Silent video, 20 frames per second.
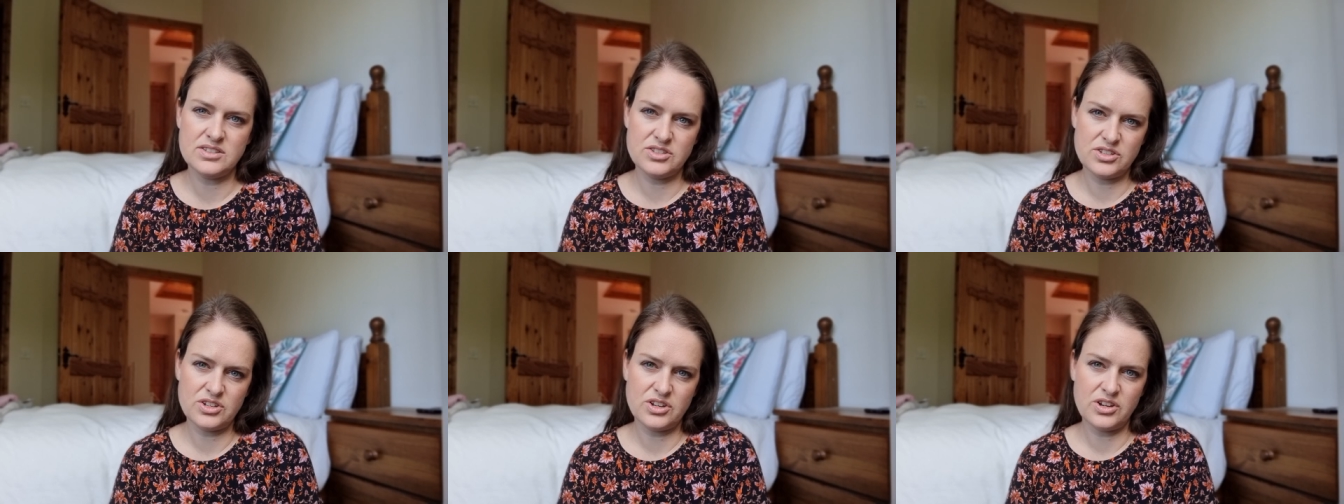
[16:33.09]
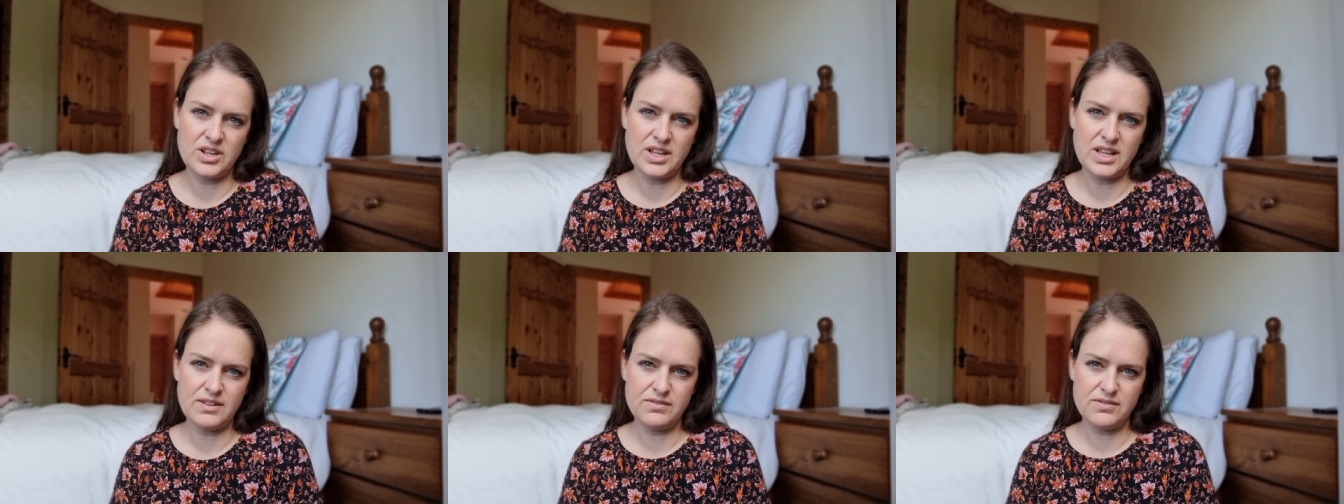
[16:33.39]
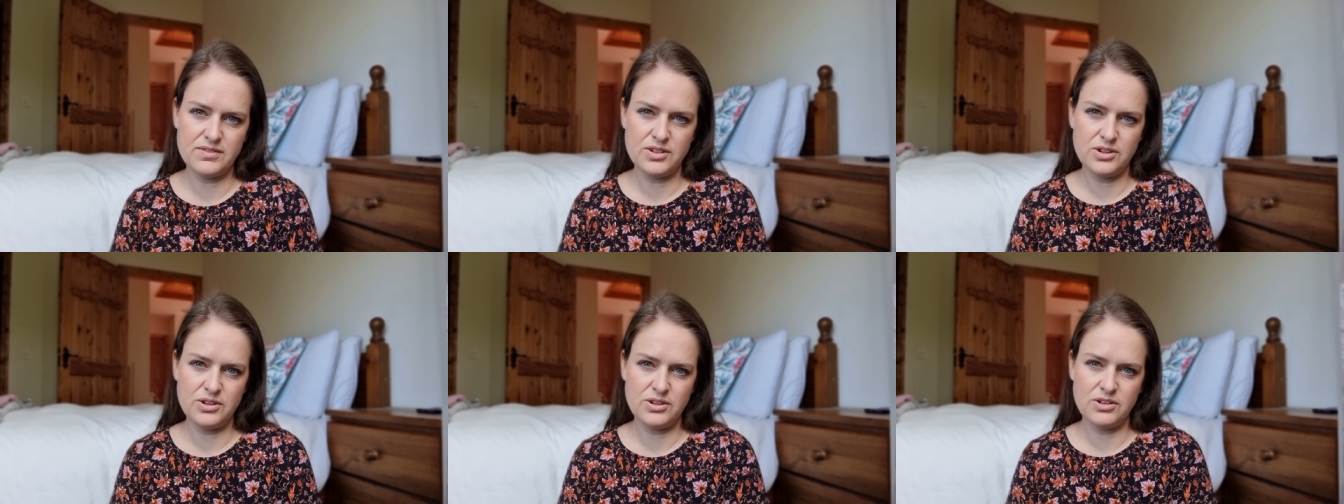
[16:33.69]
So
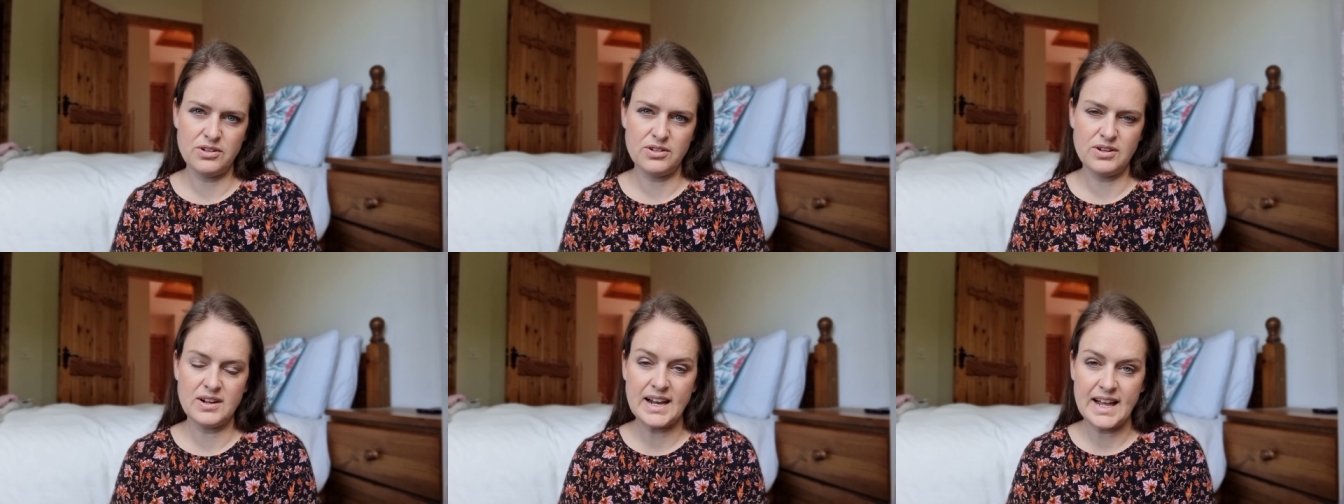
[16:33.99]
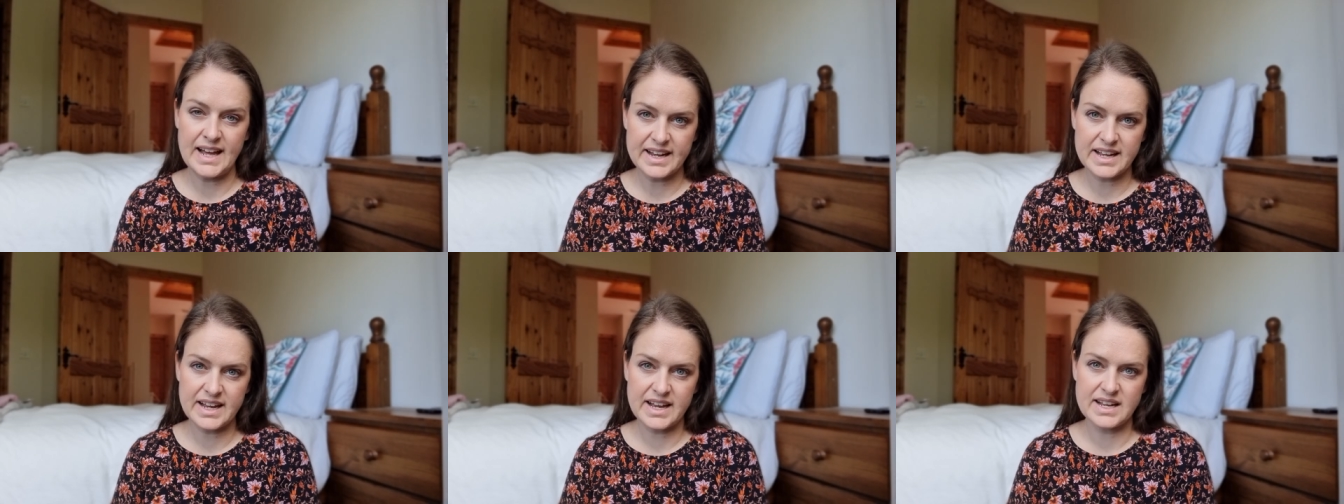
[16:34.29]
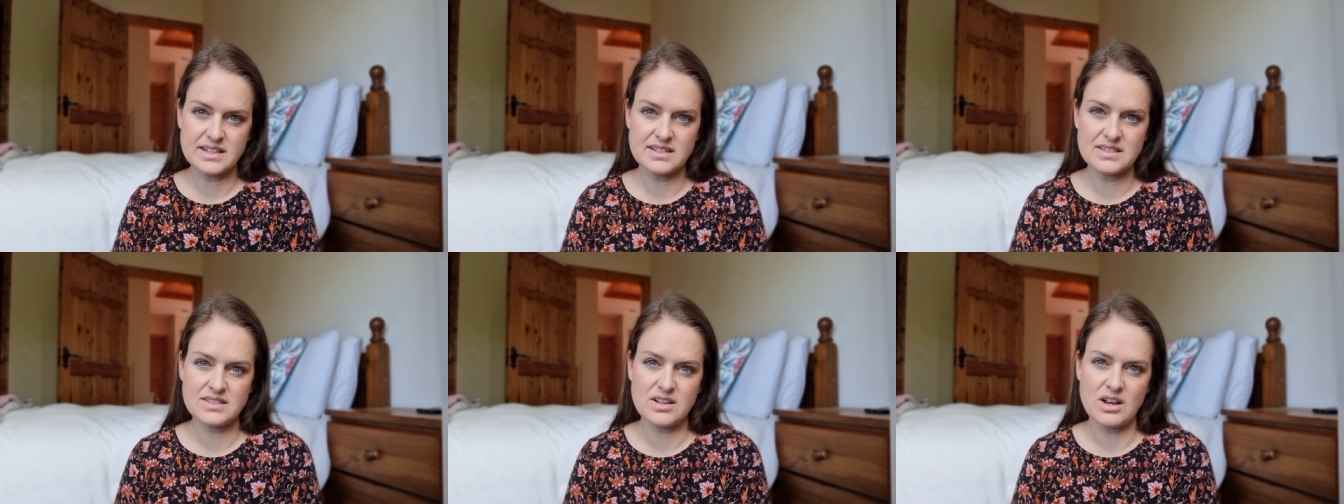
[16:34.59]
if you, like
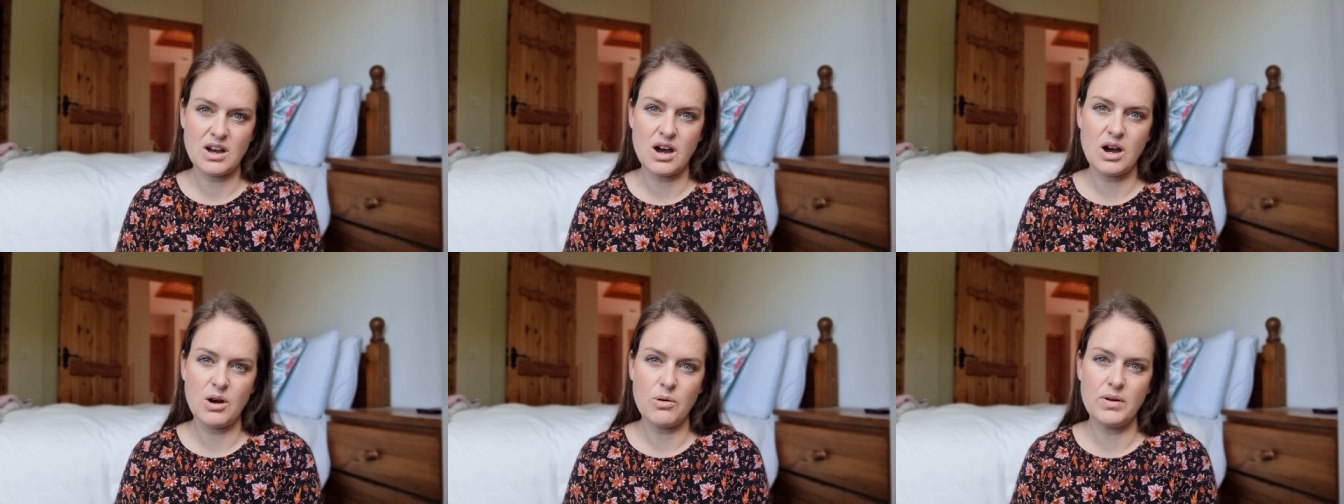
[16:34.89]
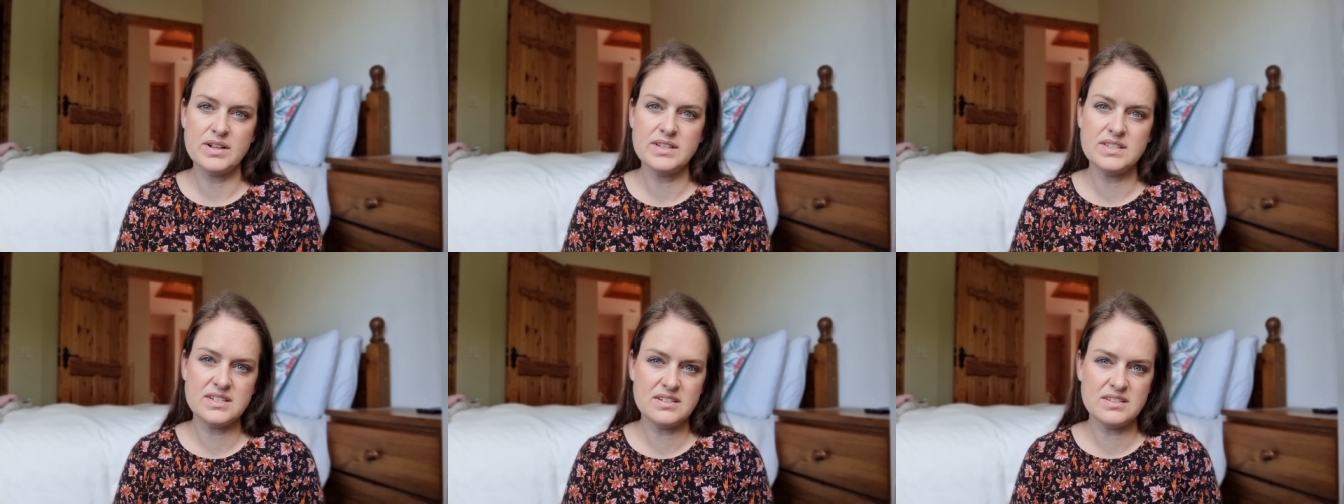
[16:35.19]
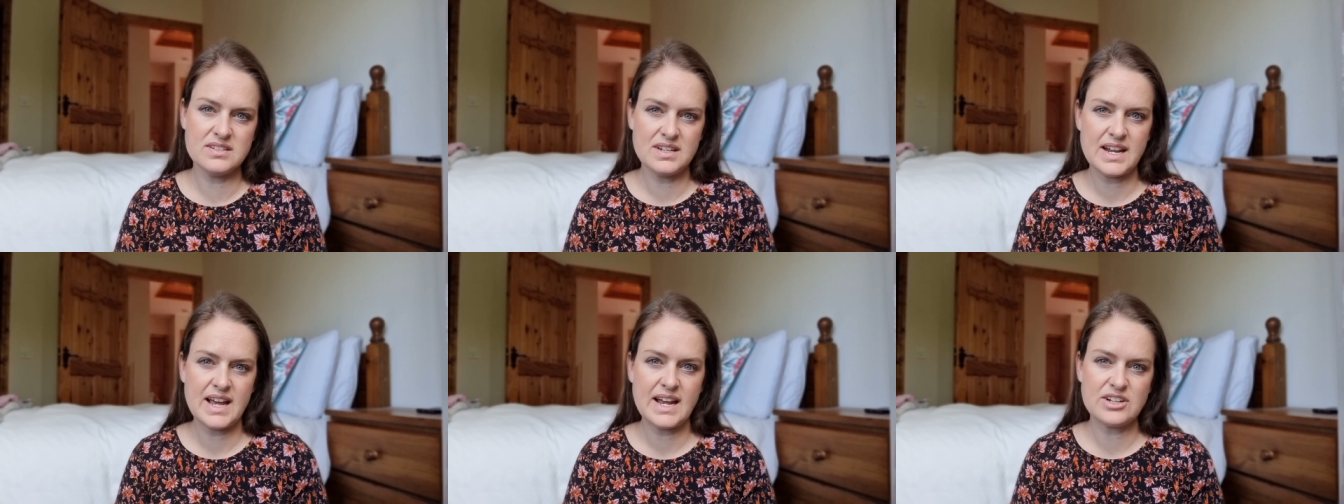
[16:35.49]
us, are wanting
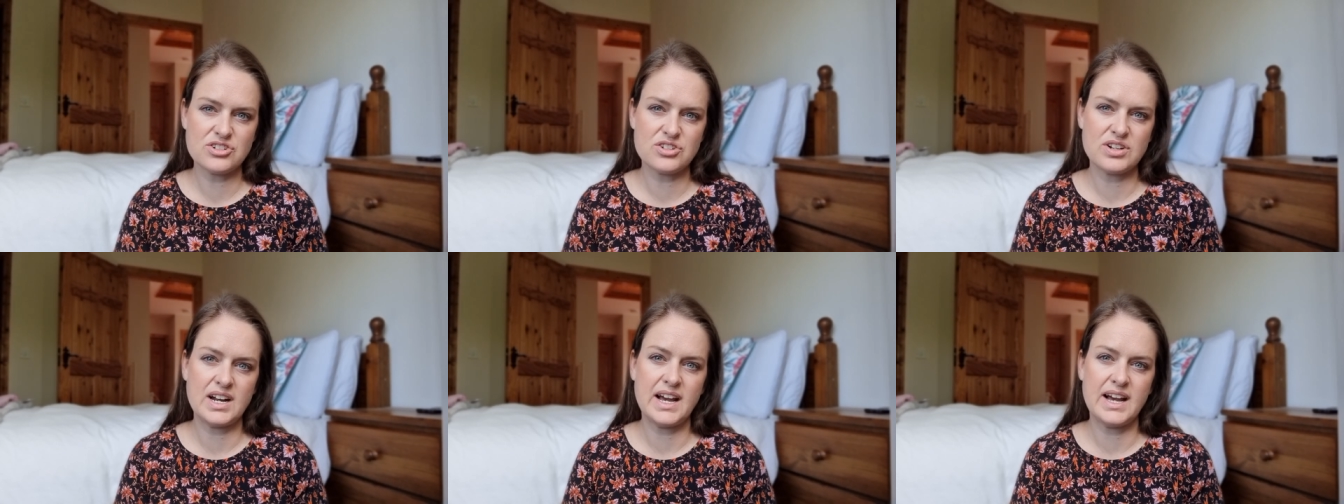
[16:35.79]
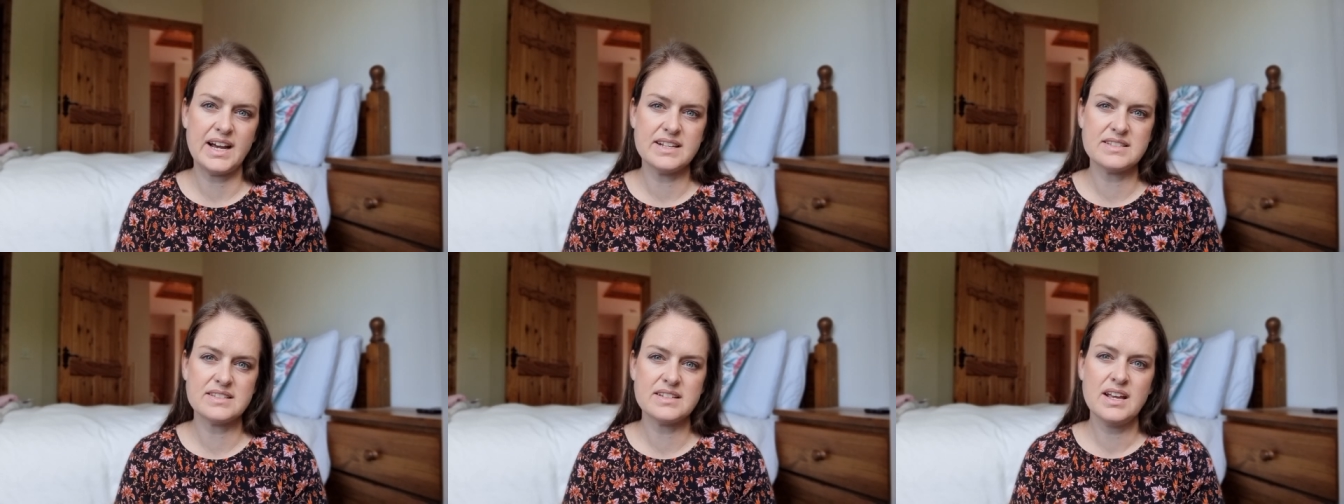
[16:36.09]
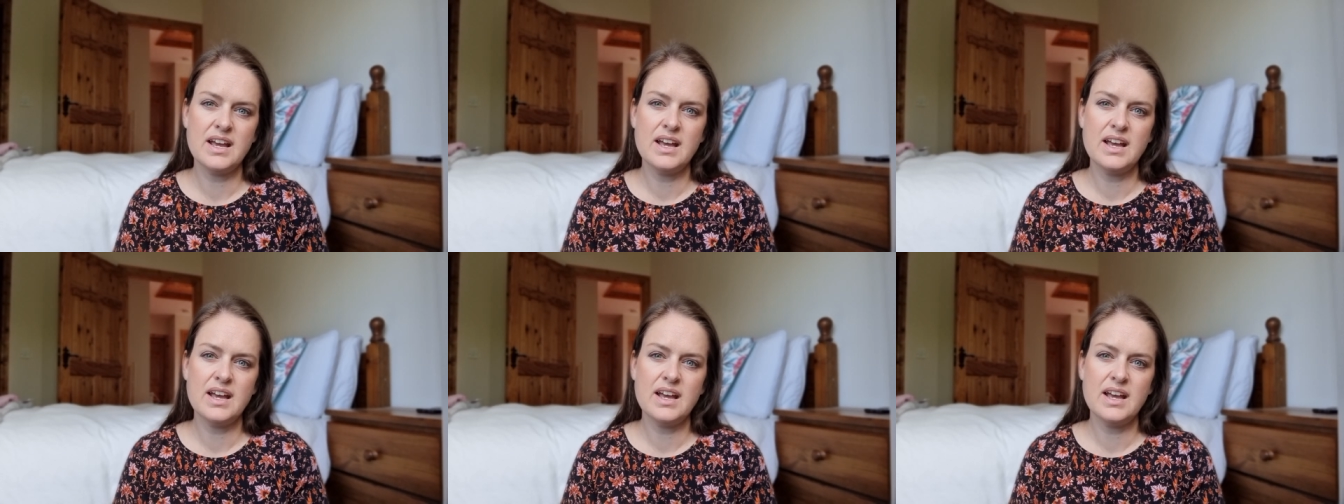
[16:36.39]
to naturalize